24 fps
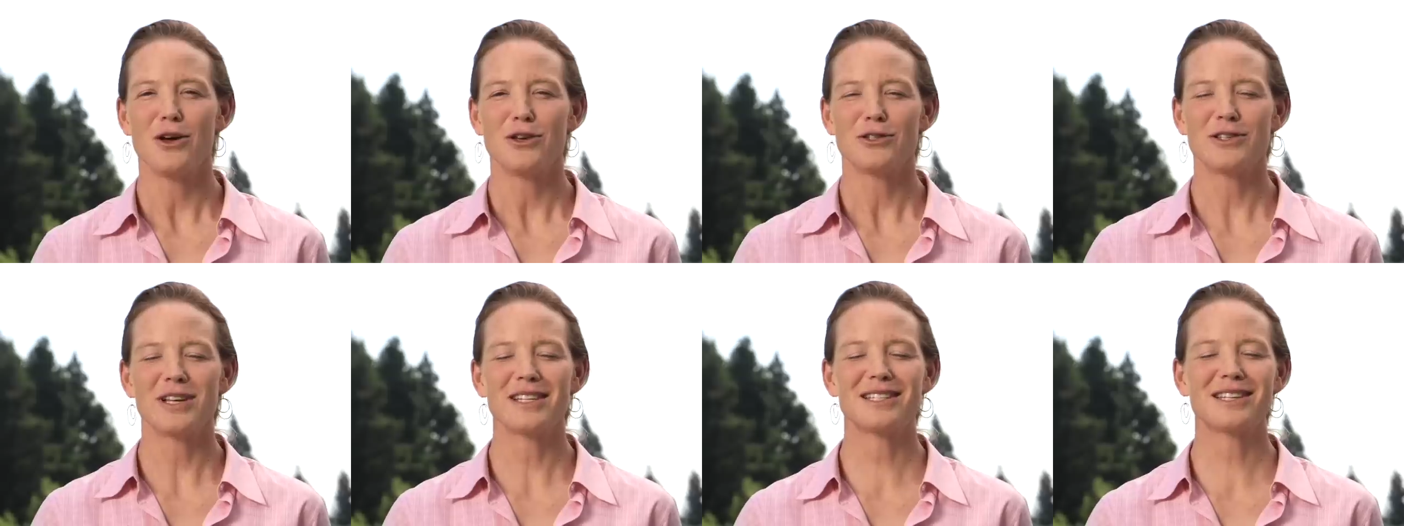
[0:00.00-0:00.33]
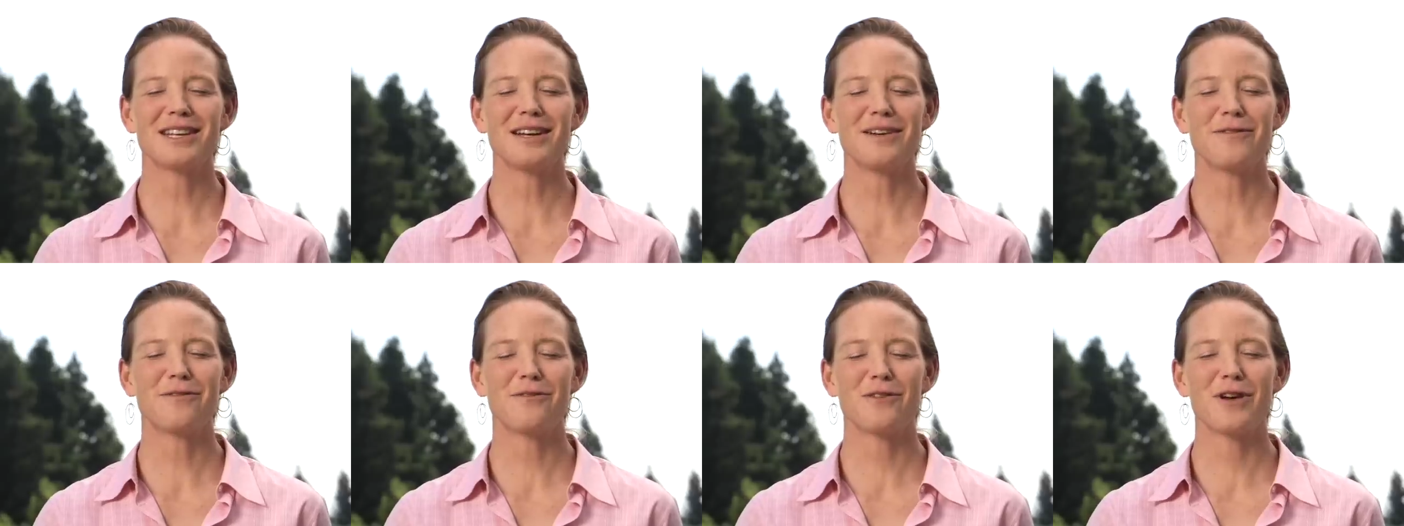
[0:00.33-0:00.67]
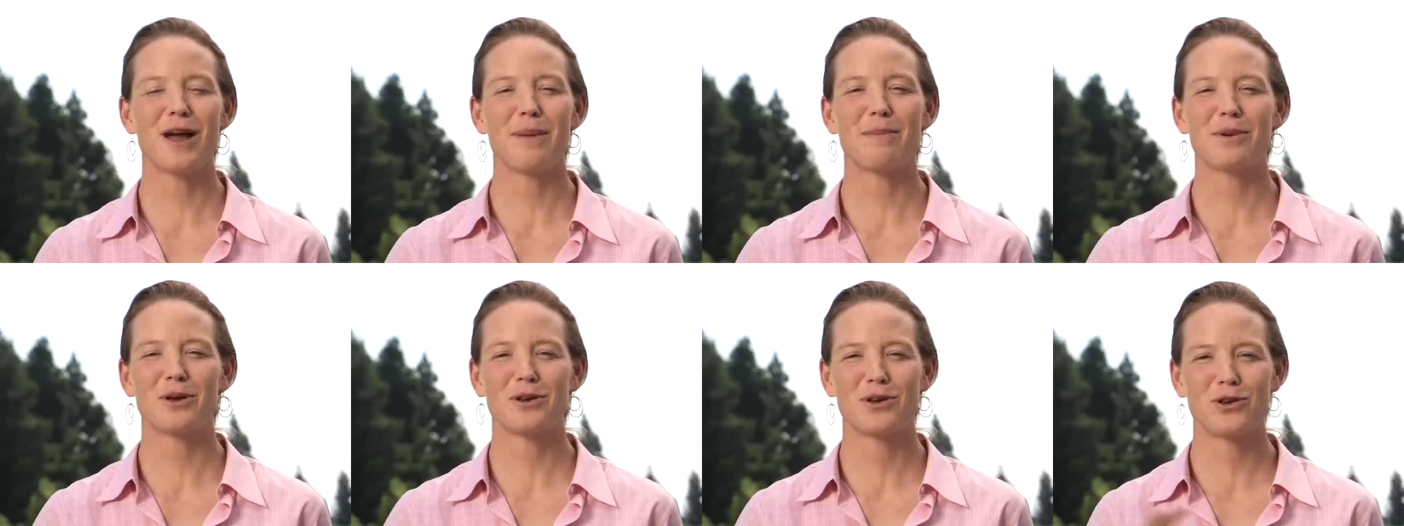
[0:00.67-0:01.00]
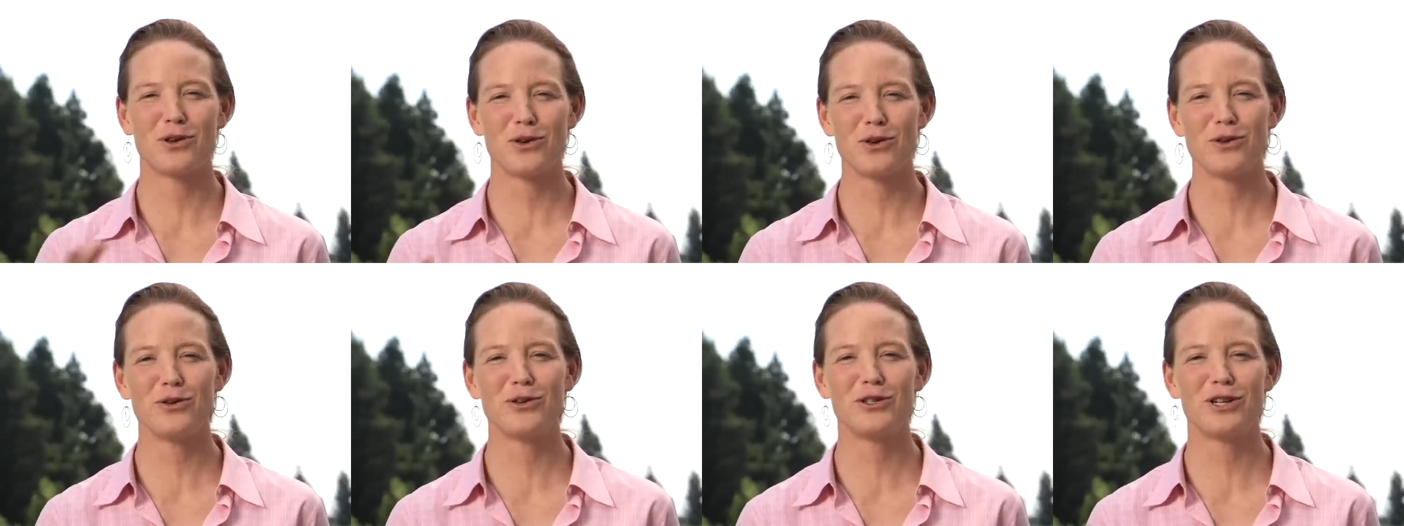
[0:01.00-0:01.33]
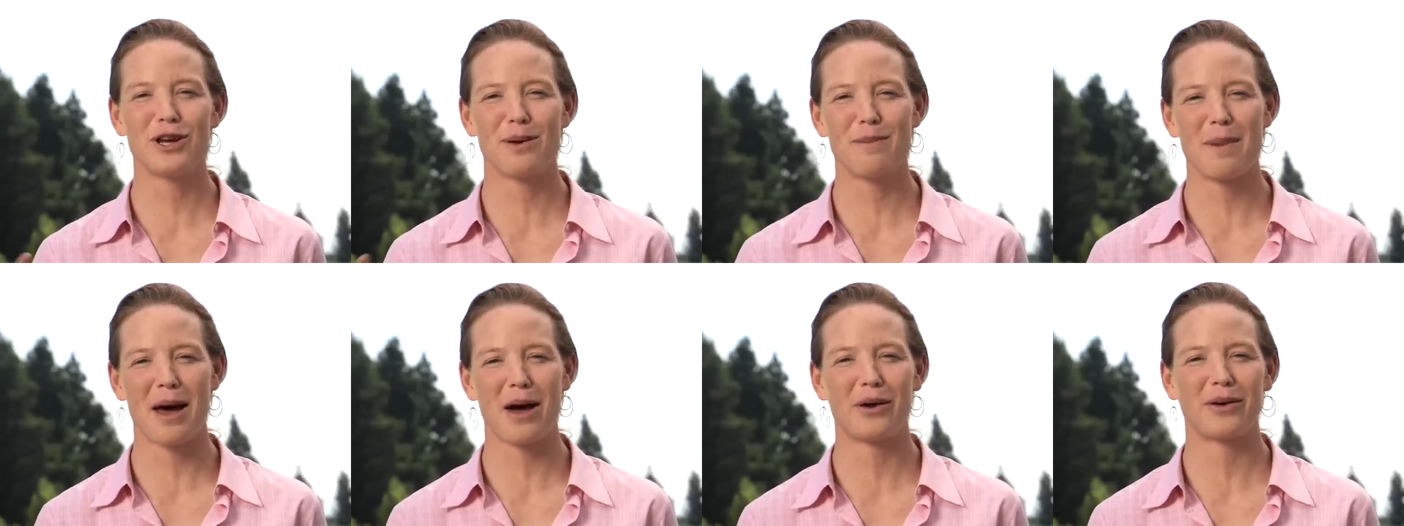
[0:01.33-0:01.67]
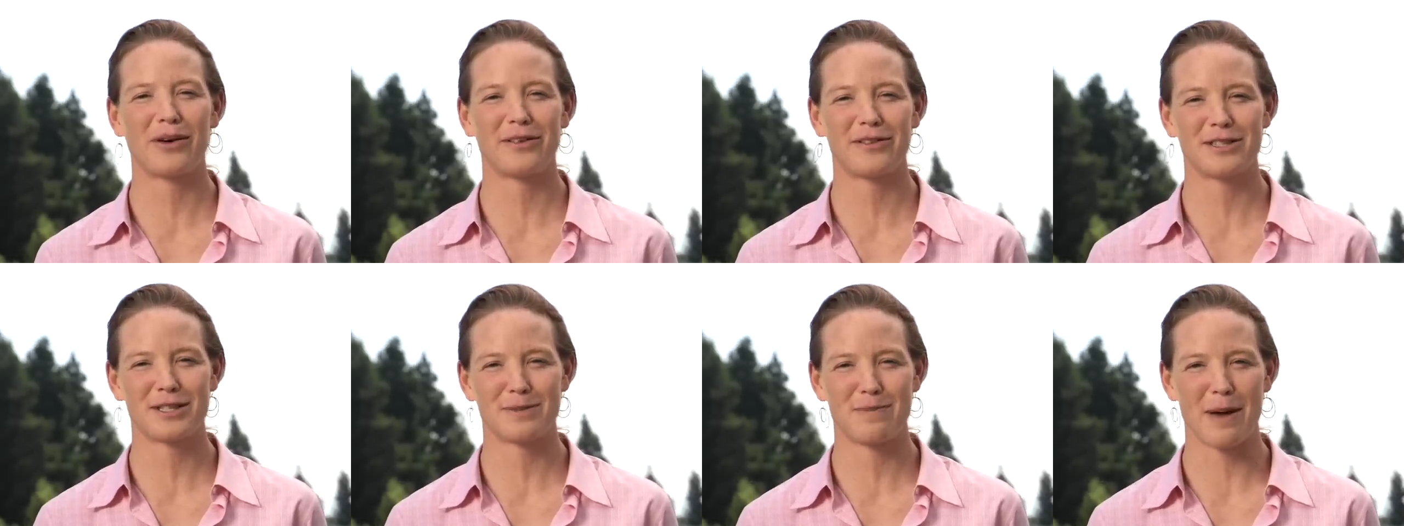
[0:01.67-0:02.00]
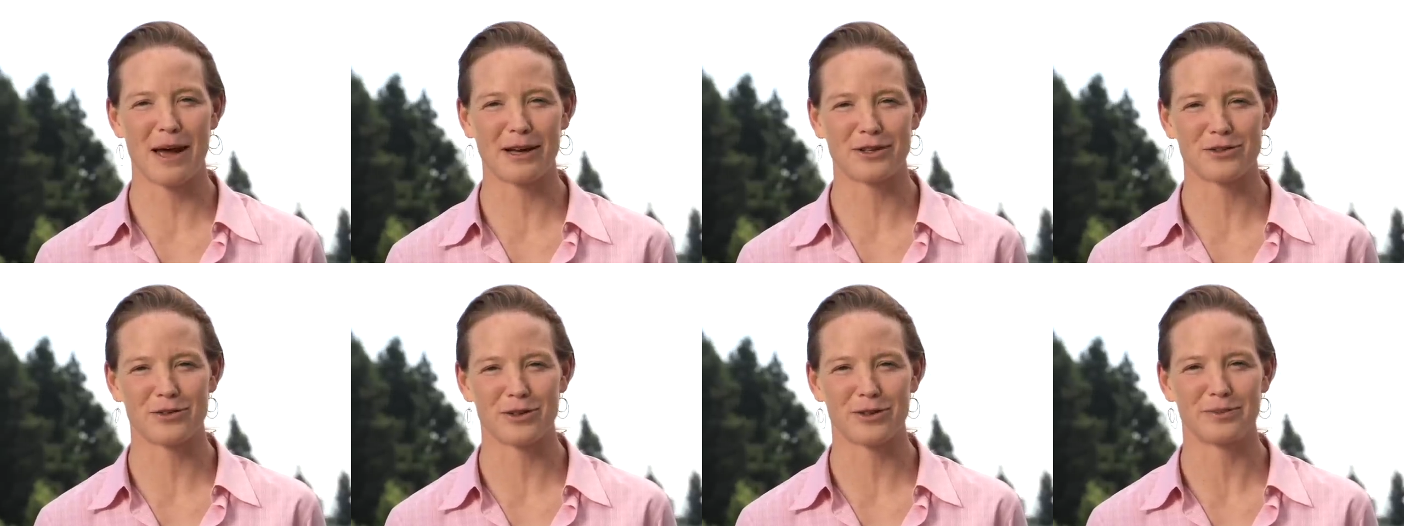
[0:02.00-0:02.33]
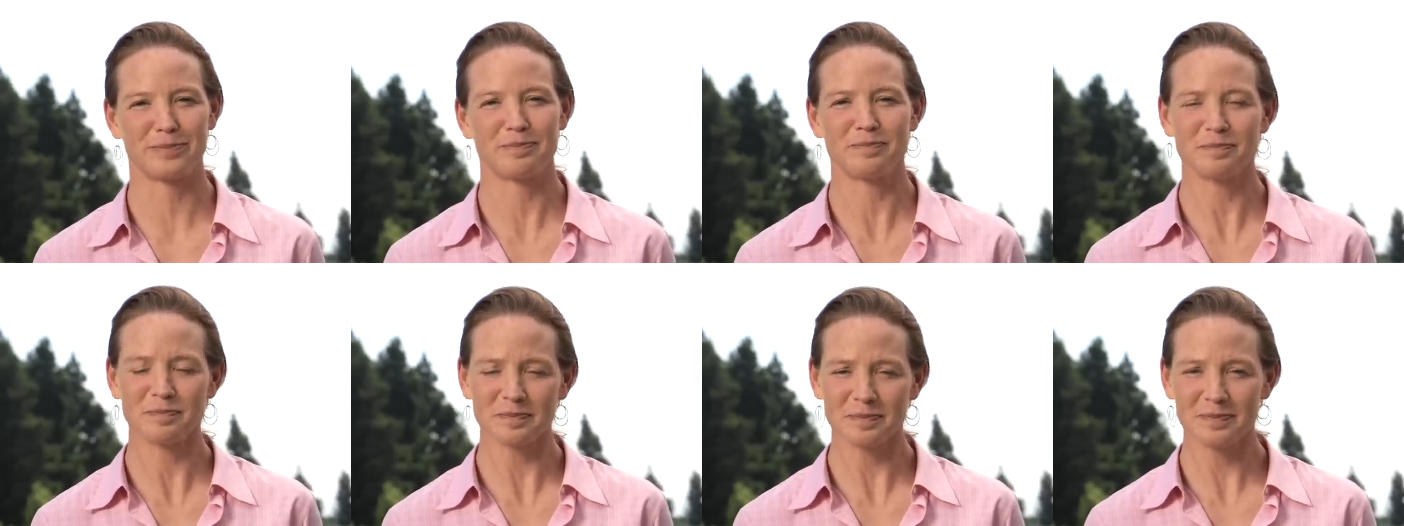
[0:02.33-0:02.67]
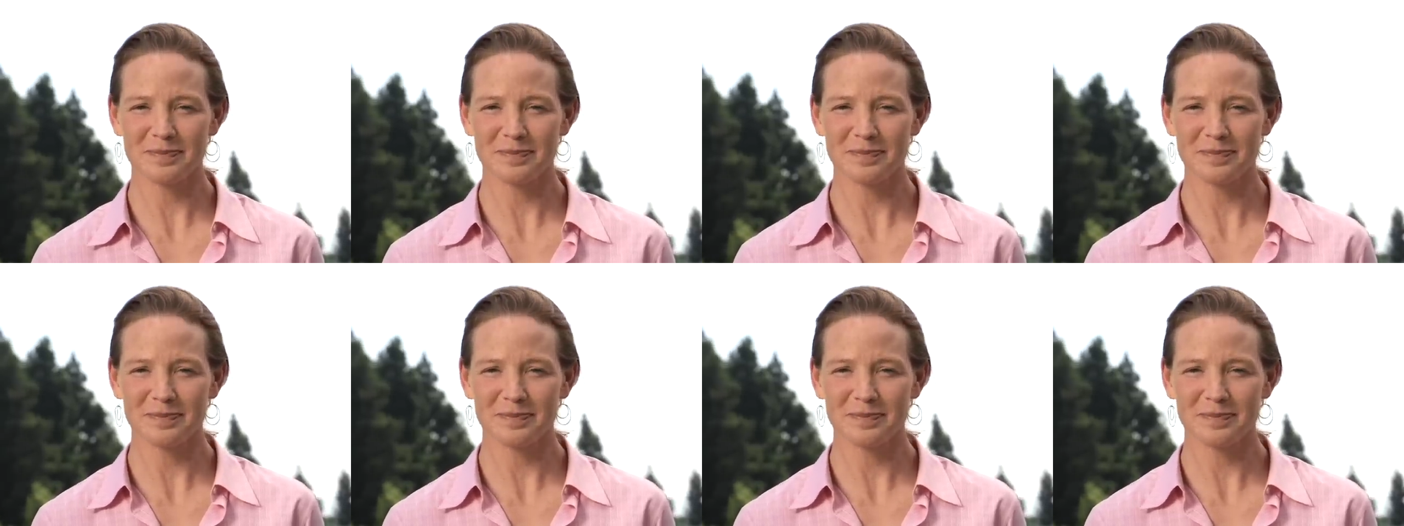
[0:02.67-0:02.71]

So that's going to free up a huge amount of spectrum.